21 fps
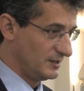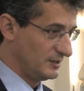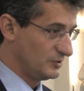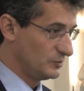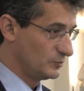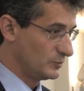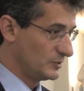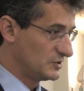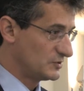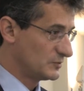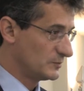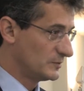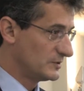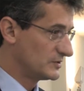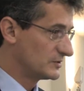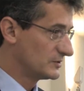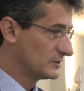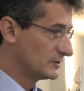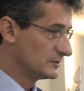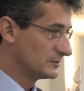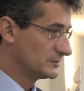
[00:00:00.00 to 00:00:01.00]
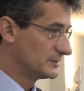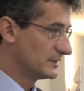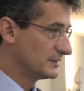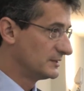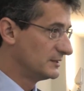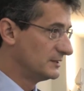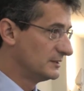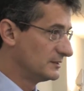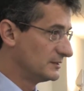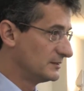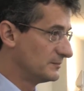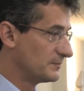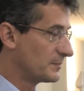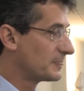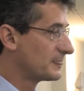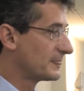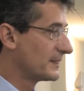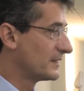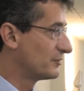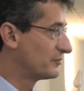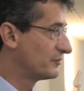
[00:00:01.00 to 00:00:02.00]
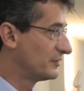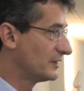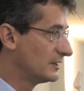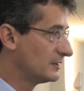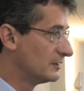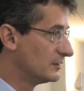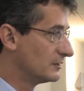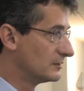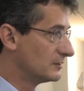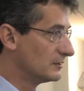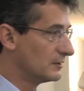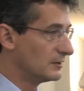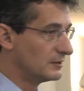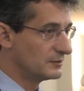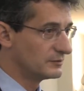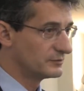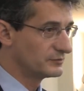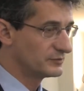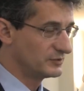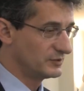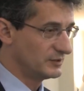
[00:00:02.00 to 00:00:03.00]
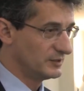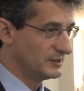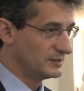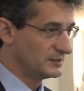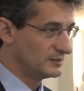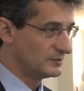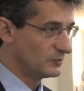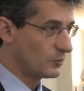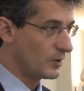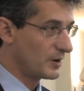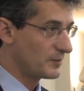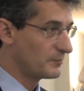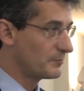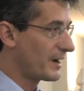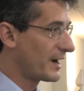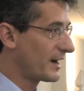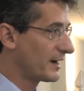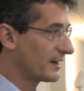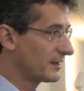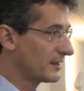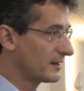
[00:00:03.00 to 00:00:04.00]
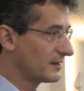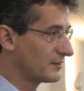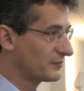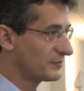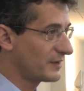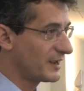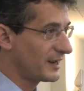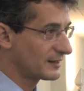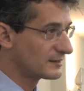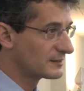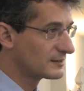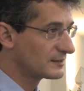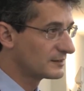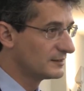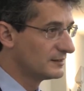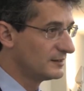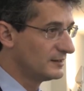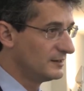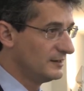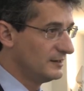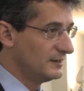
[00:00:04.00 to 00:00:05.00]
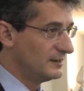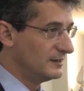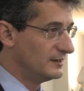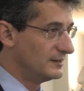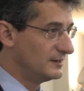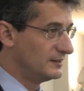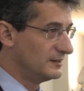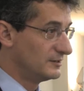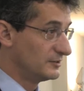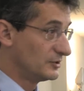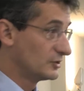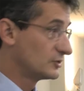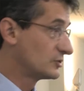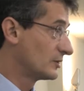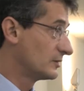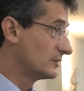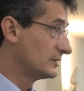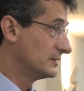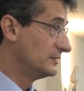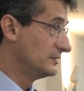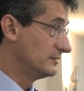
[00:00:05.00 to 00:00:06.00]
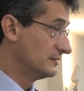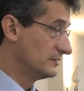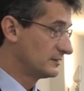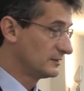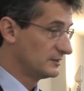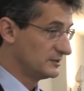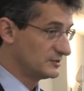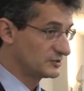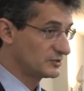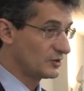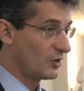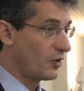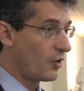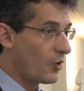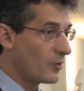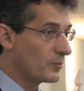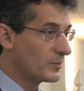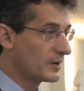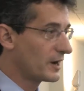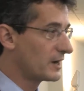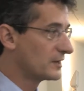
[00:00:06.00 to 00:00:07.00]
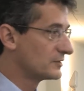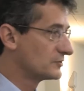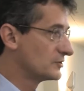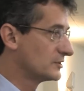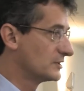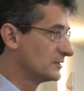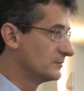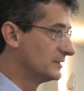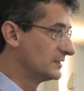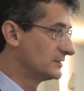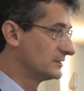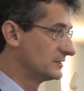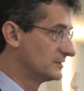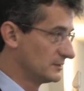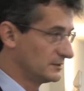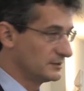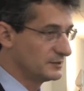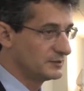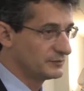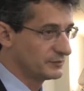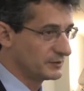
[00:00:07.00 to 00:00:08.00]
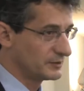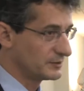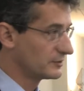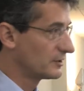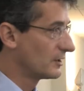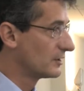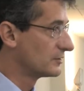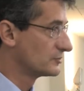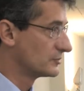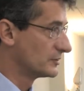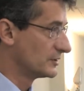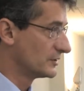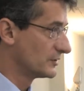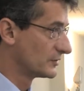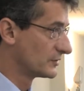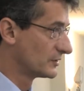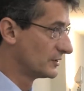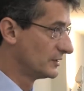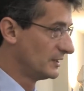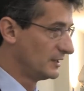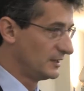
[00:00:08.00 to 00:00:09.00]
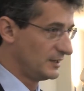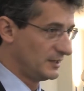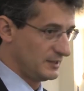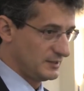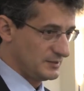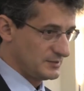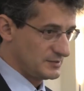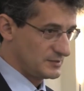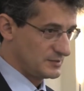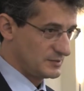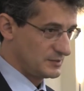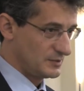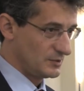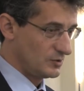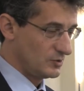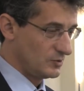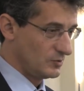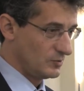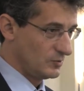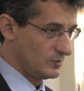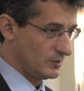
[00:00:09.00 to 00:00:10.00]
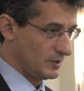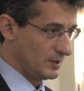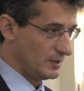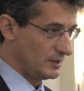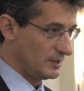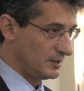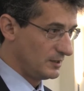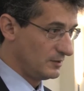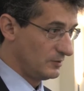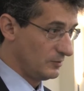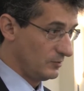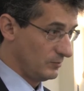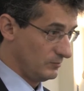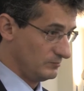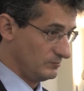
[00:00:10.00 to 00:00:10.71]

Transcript: in which we saw that the failure of one bank can affect not only his home country, but different countries. So